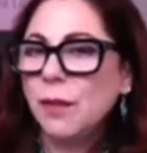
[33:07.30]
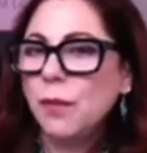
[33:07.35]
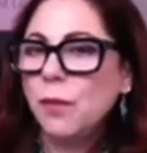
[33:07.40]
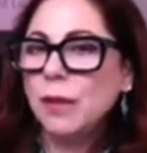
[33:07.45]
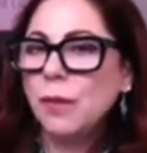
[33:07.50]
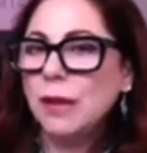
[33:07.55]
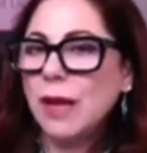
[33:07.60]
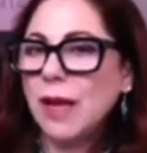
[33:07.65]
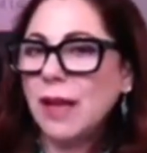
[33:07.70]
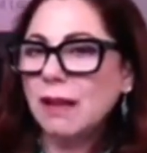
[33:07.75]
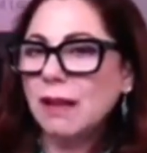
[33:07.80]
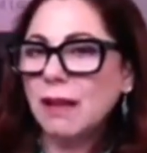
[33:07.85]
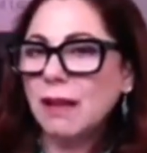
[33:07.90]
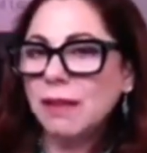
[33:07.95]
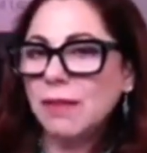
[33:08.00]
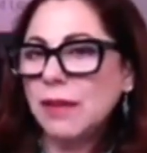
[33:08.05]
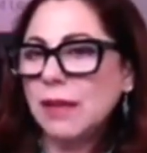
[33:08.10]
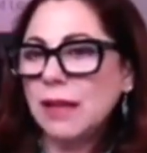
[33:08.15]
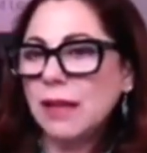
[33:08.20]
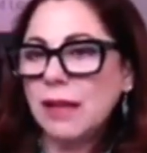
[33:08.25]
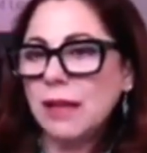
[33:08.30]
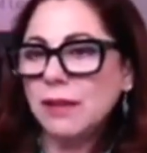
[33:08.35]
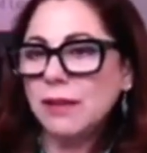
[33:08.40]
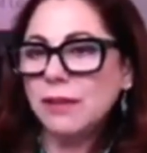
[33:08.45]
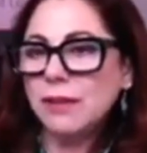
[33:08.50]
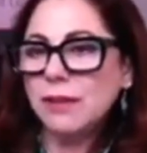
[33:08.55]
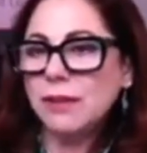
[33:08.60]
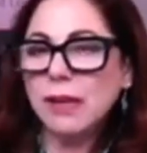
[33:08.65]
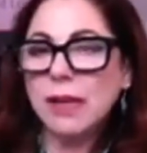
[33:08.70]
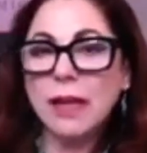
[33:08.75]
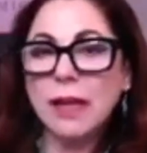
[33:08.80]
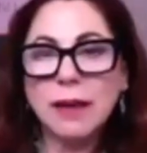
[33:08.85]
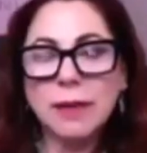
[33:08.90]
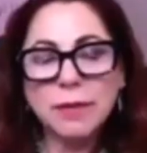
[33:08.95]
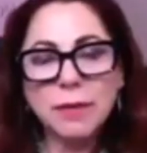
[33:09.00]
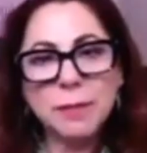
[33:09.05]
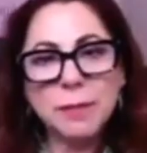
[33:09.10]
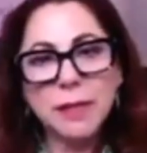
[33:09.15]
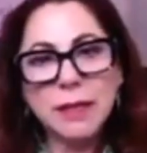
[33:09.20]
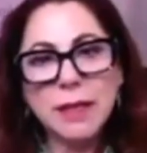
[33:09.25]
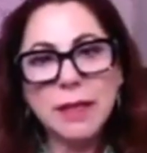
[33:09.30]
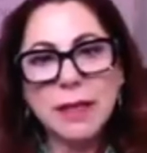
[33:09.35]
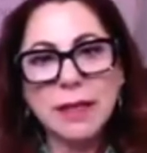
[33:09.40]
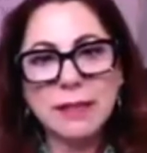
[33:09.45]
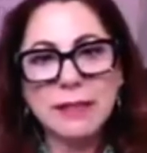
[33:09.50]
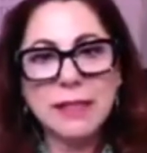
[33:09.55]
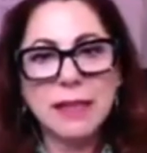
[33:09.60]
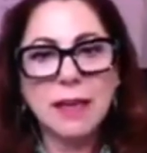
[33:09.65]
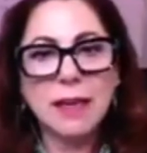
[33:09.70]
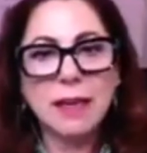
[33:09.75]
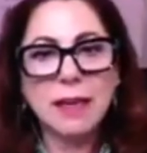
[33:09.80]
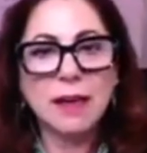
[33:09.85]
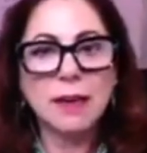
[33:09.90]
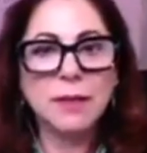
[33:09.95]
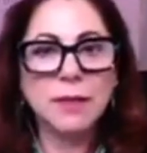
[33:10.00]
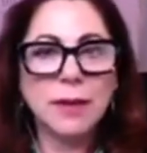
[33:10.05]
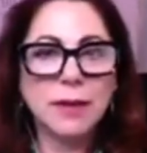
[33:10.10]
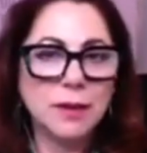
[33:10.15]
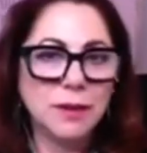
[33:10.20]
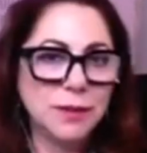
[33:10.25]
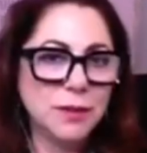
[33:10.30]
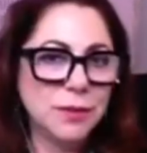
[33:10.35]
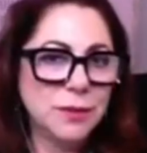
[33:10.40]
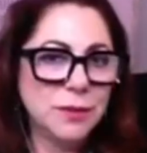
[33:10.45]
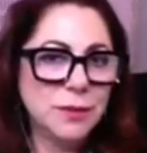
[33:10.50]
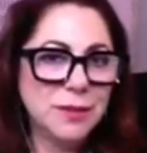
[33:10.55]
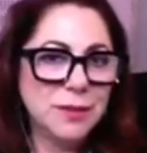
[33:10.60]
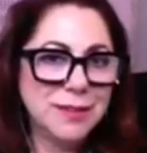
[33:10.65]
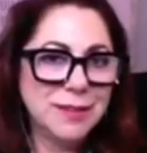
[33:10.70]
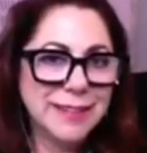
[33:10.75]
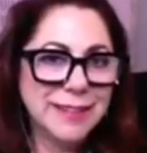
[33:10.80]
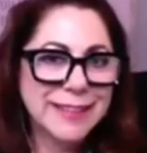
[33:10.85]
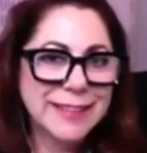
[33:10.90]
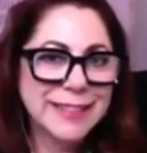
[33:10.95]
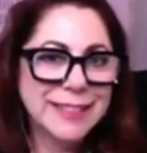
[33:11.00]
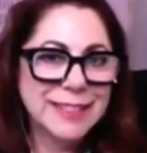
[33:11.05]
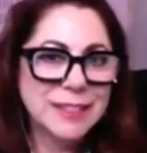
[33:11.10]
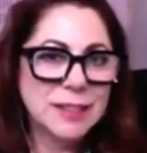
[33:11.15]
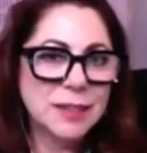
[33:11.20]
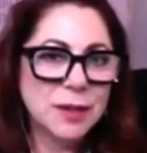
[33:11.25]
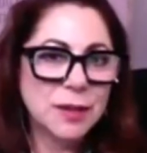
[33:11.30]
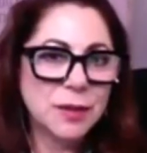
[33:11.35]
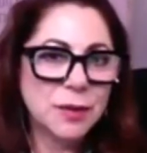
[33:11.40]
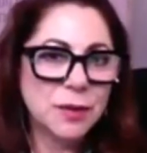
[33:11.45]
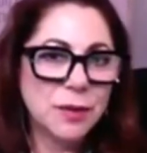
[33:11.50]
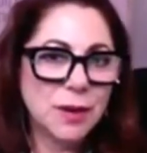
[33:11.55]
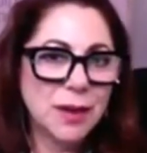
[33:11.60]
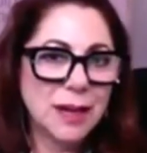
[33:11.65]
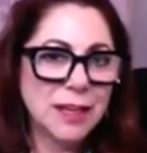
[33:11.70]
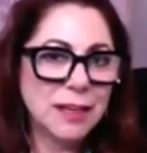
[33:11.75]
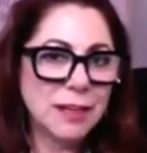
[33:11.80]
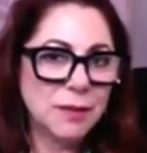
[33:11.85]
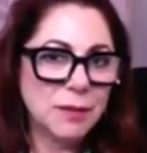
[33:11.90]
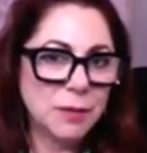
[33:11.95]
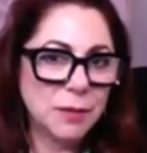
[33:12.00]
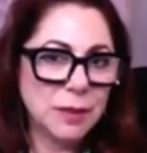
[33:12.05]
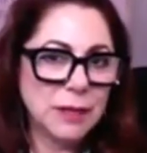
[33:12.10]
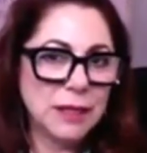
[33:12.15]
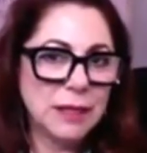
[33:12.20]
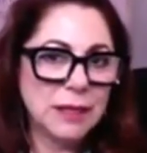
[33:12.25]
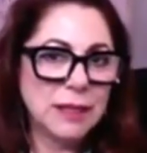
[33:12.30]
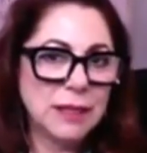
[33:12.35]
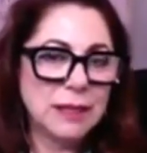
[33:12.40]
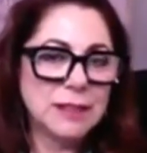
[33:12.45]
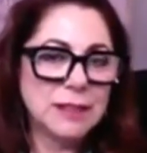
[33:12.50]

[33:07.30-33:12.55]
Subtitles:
I love that attitude. Not everybody has that kind of attitude. So I love when it is.